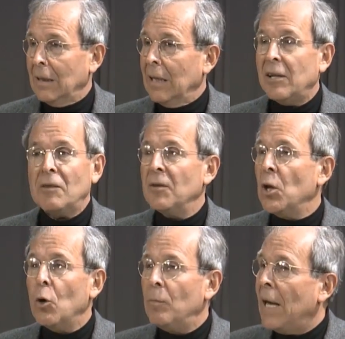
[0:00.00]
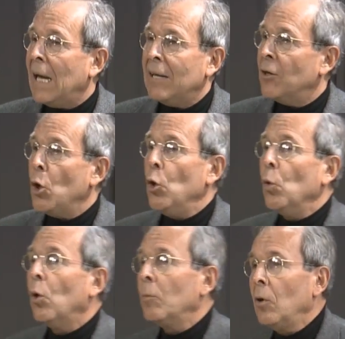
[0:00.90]
It doesn't obey the
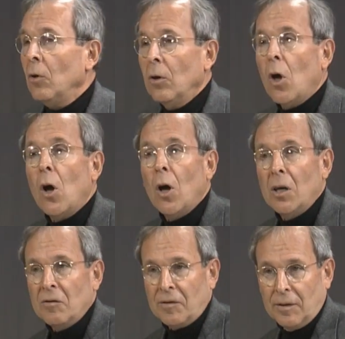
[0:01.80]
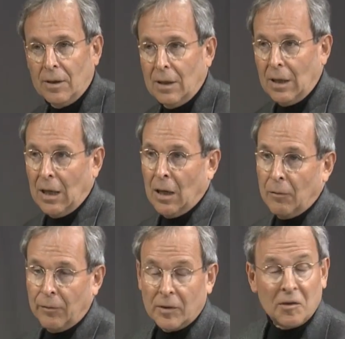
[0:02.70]
normal laws
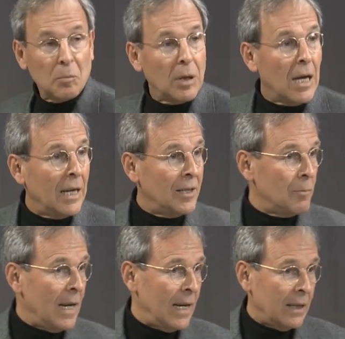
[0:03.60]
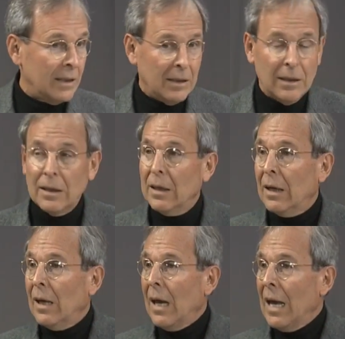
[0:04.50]
of supply and demand.
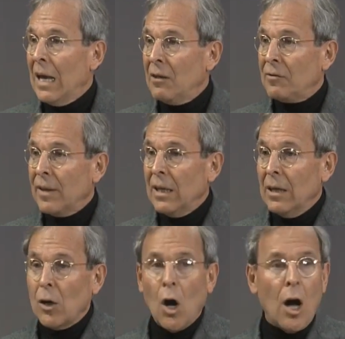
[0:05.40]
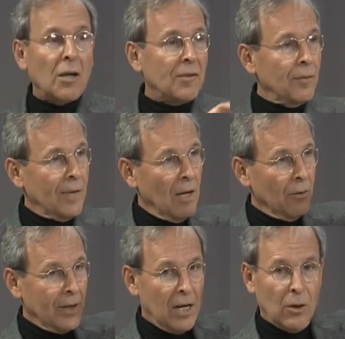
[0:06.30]
As the costs of
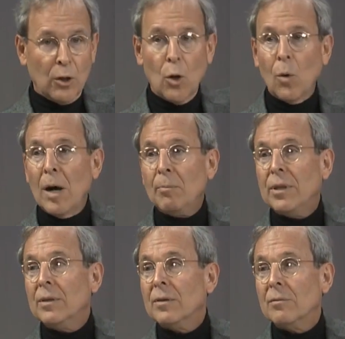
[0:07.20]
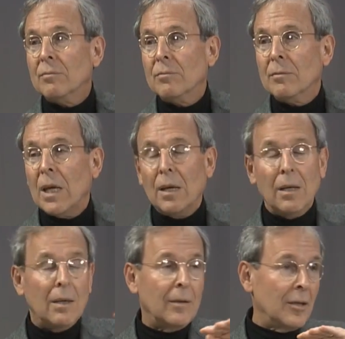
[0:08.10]
healthcare go up,
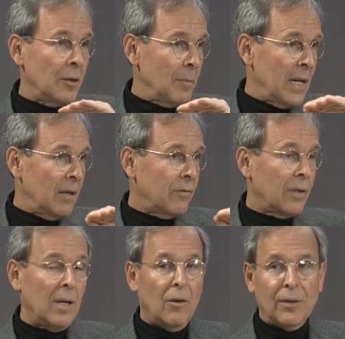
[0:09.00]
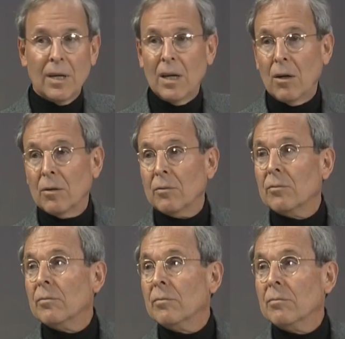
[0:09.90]
the demand for healthcare
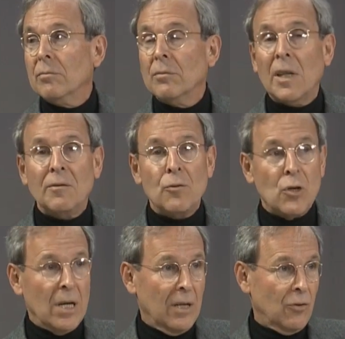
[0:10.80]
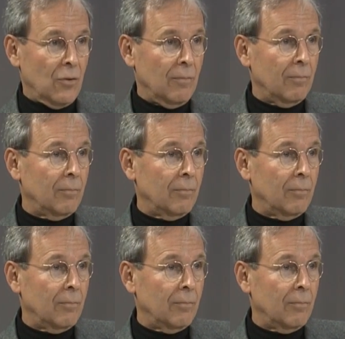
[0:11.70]
doesn't change.